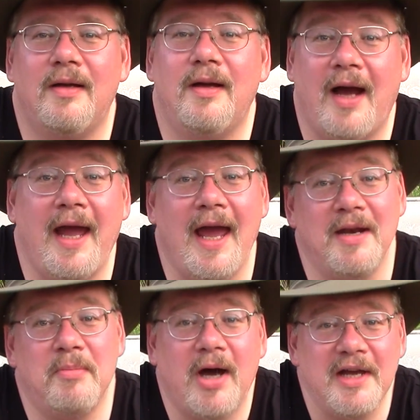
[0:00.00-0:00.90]
I had to
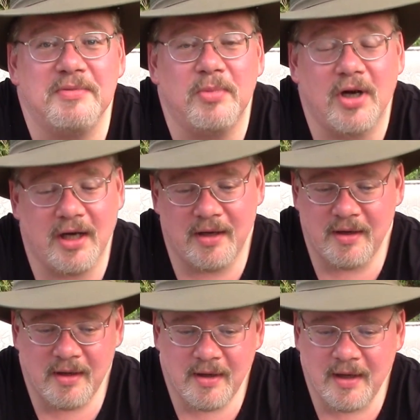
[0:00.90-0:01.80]
buy his book.
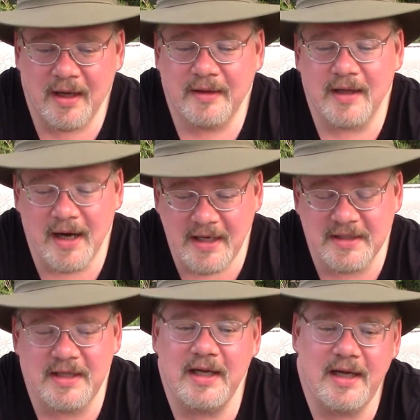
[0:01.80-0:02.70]
The nice
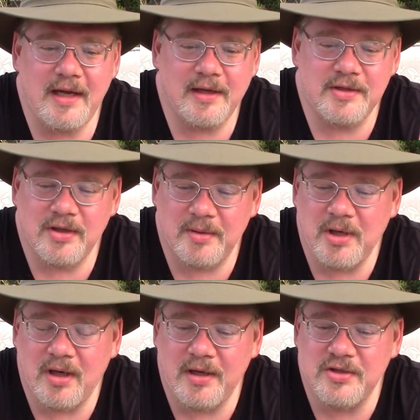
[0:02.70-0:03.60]
thing is, I
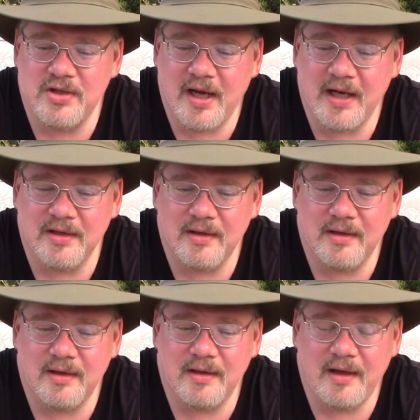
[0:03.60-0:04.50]
mean, on his site
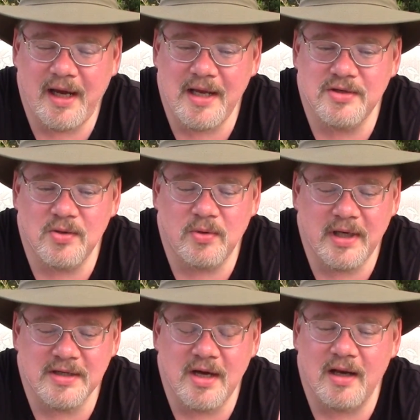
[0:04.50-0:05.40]
and so on,
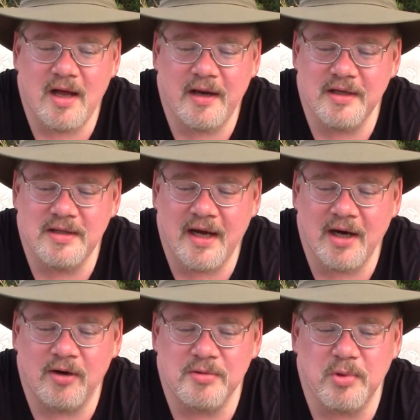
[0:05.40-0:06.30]
he's got a lot of these
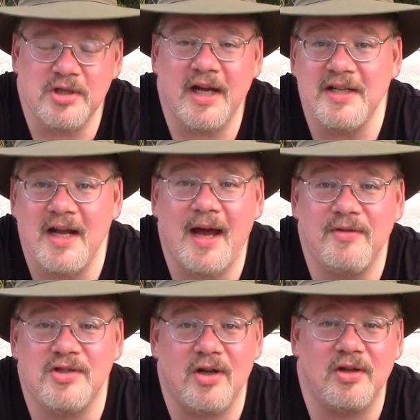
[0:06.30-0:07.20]
diagrams, but it's nice to have
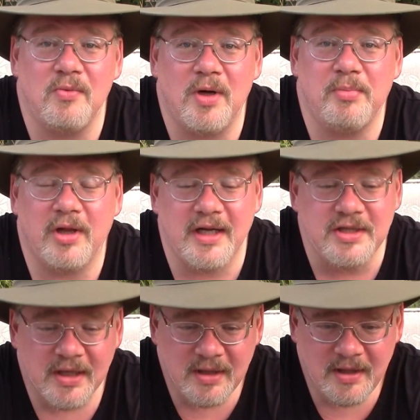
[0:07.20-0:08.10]
this all in one place.
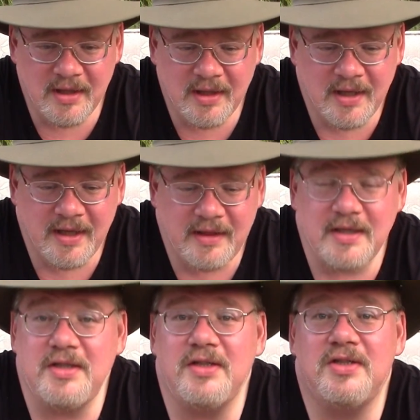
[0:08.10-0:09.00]

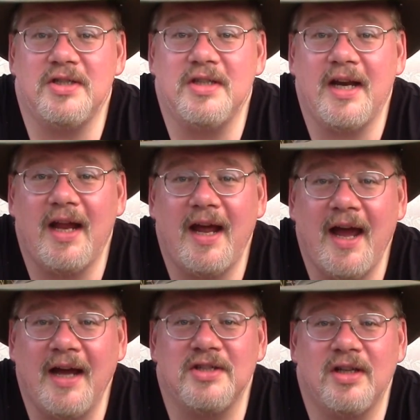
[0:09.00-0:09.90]
This is just an
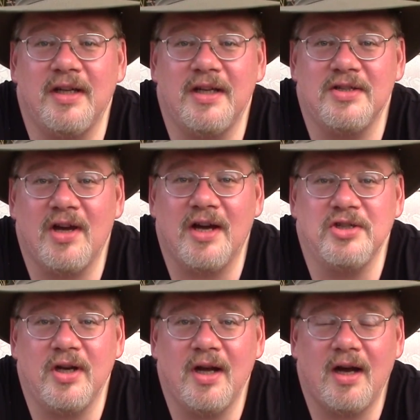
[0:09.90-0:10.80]
excellent
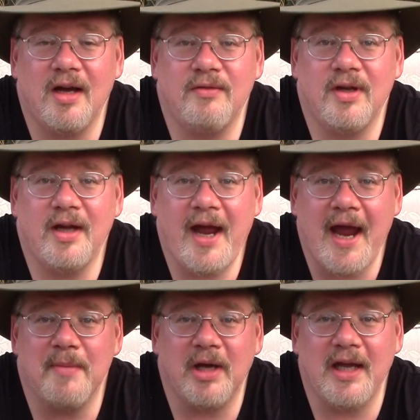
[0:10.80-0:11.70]
discussion of
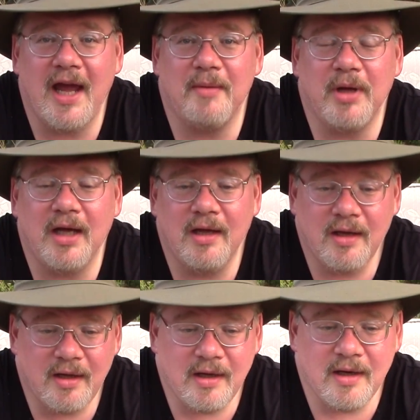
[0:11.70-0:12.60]
hammock camping.
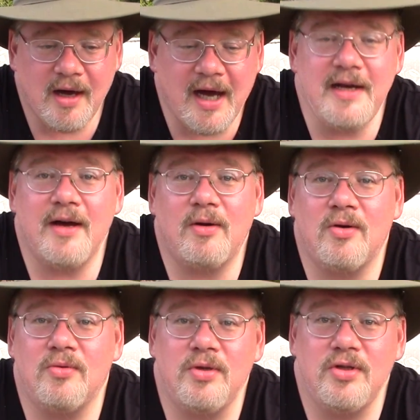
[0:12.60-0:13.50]
I now
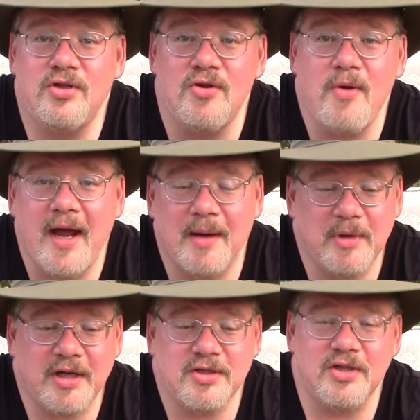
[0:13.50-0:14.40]
own 2
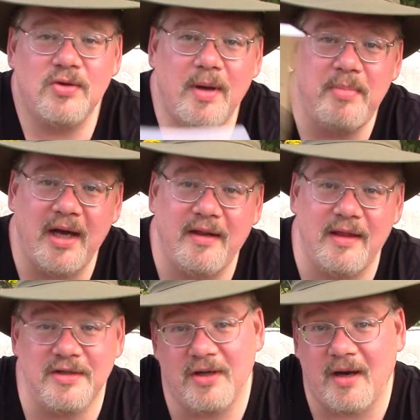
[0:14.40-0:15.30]
hammocks, so I picked
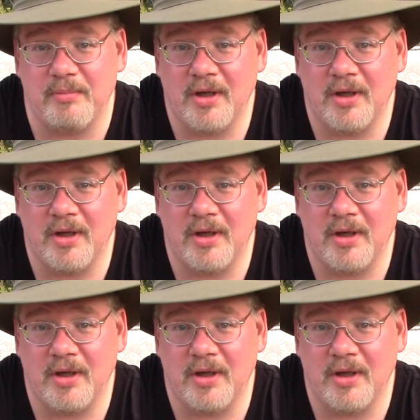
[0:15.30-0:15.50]
this up